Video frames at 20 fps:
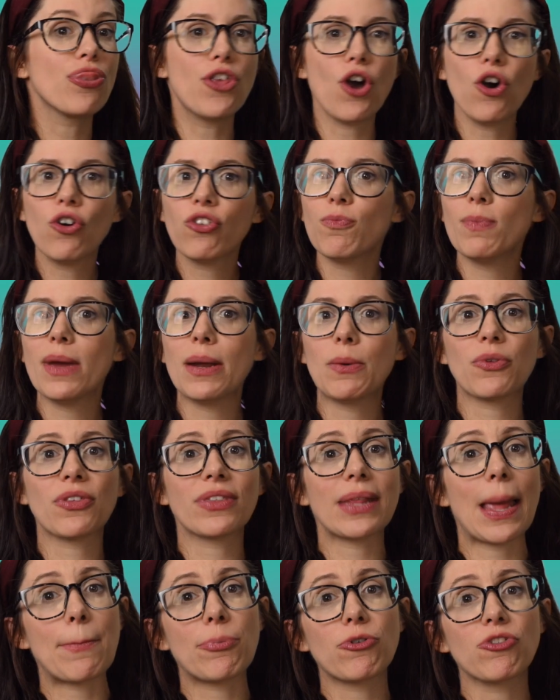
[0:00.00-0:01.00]
Those men
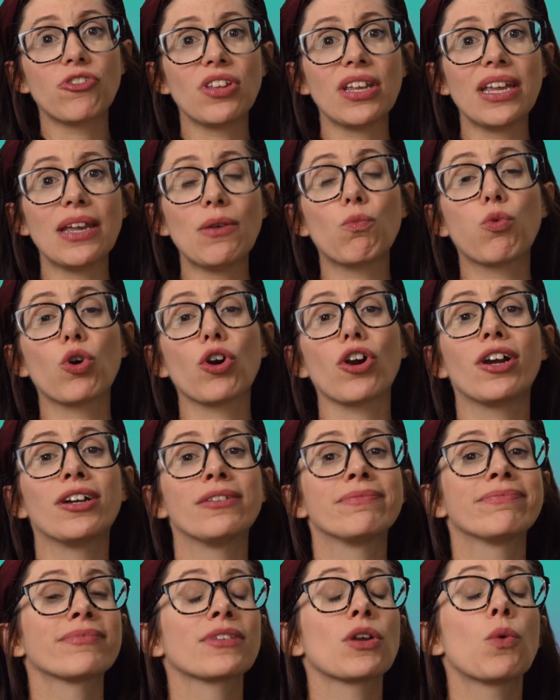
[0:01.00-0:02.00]
with leprosy were
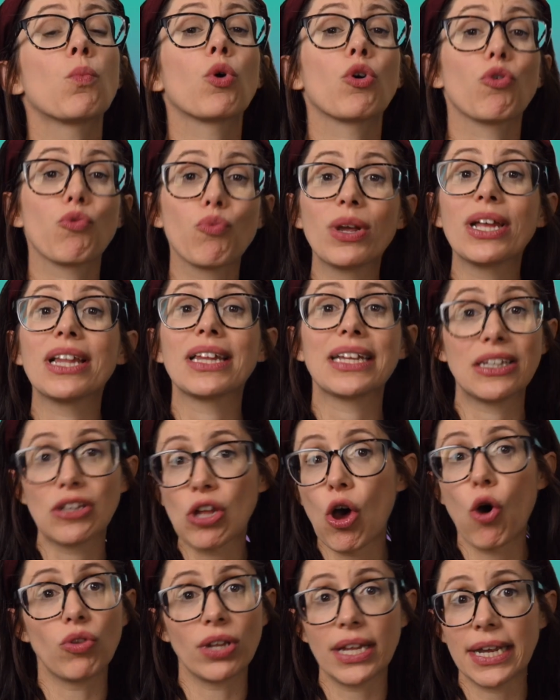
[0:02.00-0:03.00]
really
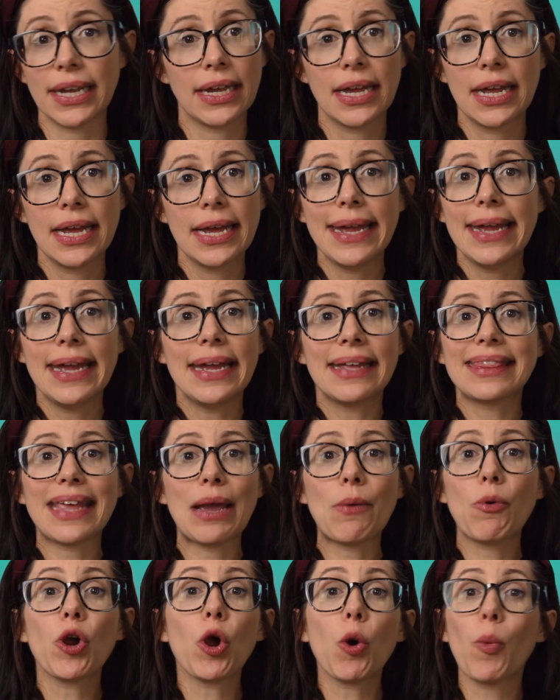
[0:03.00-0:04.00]
lonely.
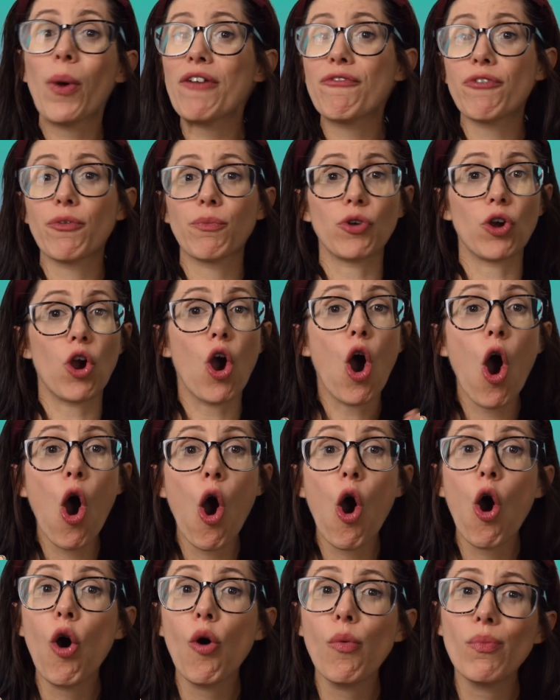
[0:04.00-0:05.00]
They were away from their
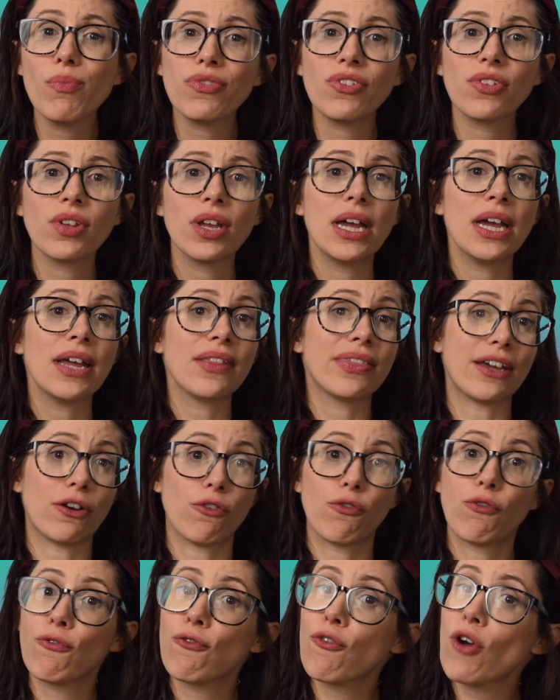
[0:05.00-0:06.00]
homes,
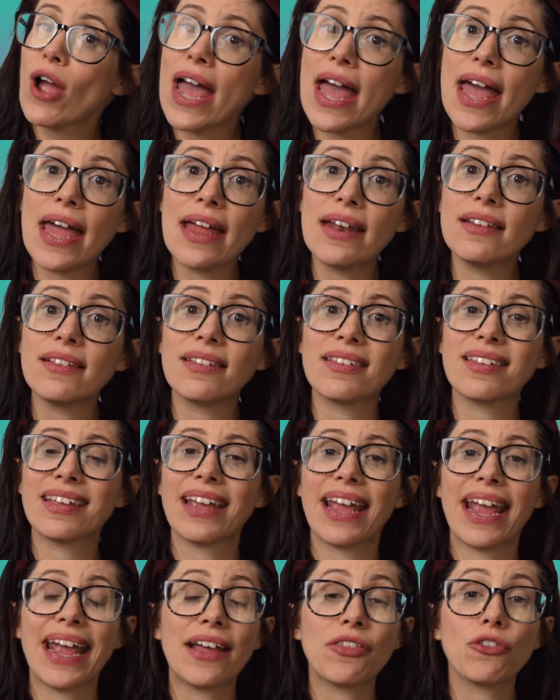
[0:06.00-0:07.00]
their friends,
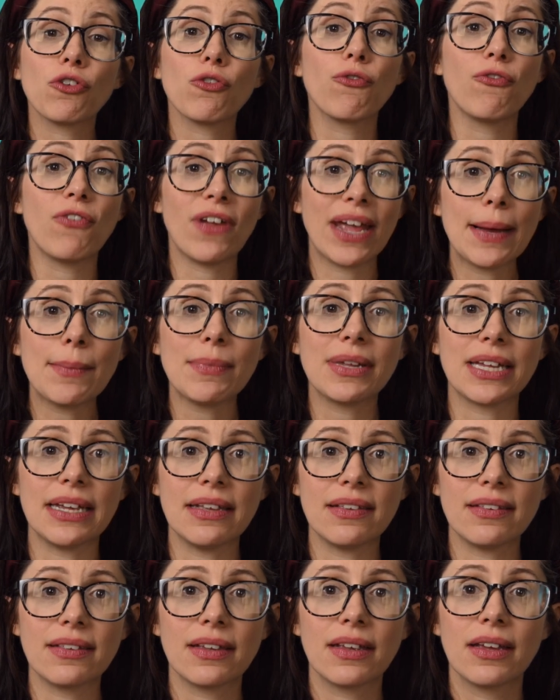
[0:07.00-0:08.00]
and their
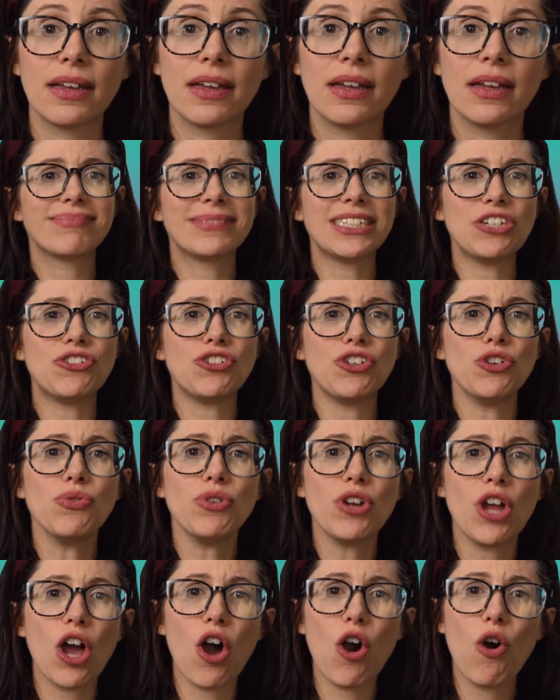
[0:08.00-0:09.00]
families. Did
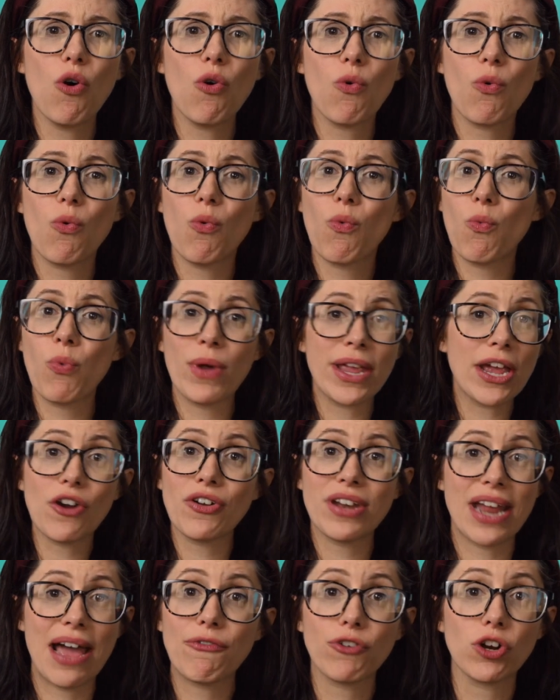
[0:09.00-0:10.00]
you know we
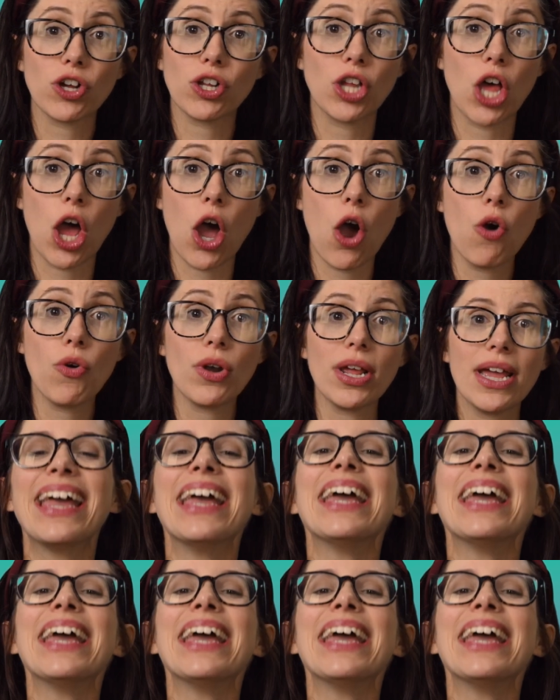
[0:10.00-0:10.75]
are never alone?